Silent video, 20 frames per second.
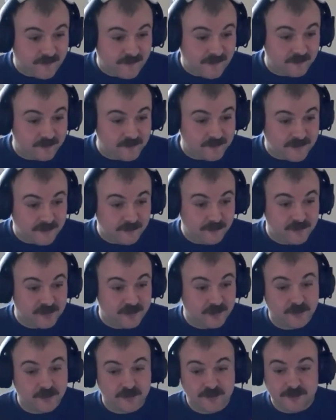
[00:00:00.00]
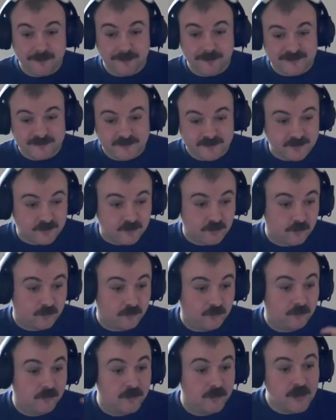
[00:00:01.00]
faculty, which includes the business
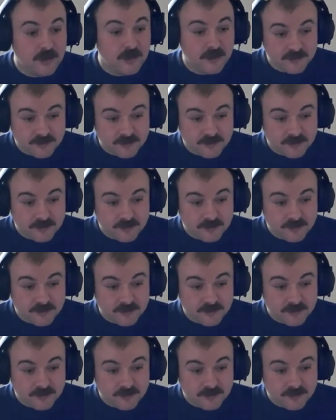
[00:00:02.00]
school,